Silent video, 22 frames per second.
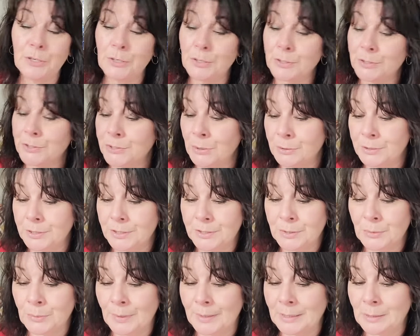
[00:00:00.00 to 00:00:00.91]
Your soul
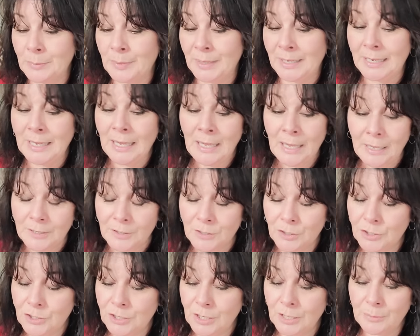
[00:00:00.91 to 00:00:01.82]
doesn't want to be
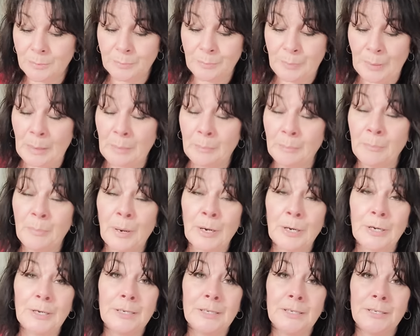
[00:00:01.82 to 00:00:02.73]

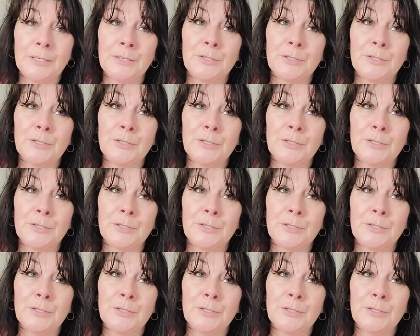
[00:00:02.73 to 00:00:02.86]
bombarded